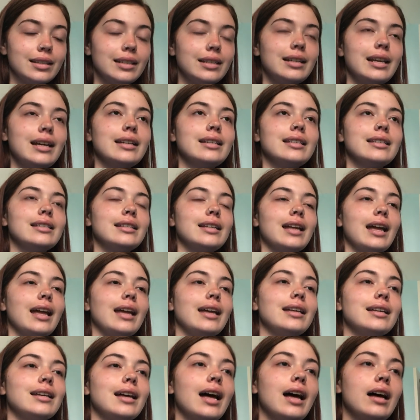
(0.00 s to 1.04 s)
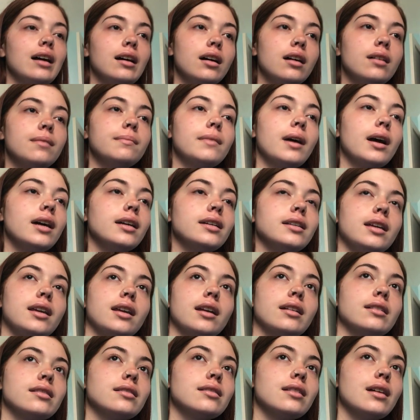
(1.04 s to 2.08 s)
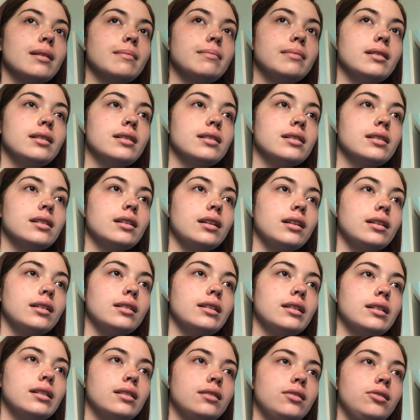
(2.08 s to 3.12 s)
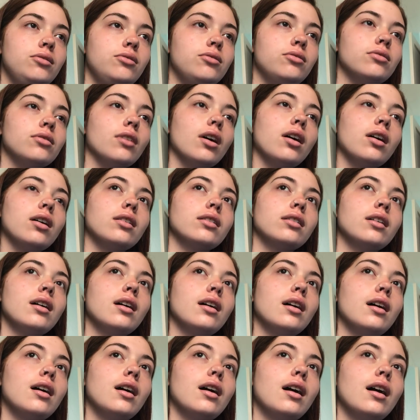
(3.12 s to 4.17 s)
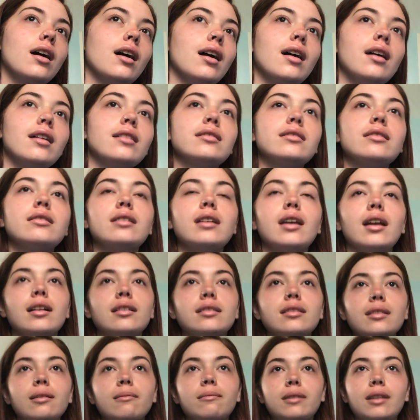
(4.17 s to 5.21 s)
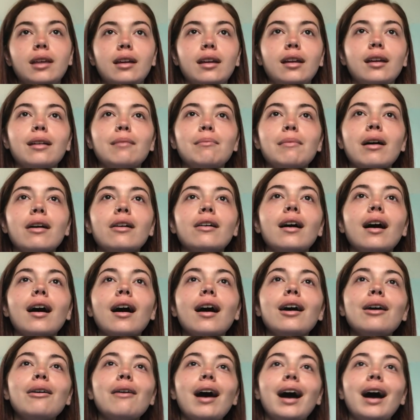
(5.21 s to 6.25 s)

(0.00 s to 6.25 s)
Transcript: next day, um, I can't stop listening to the new song. Also can't stop thinking about how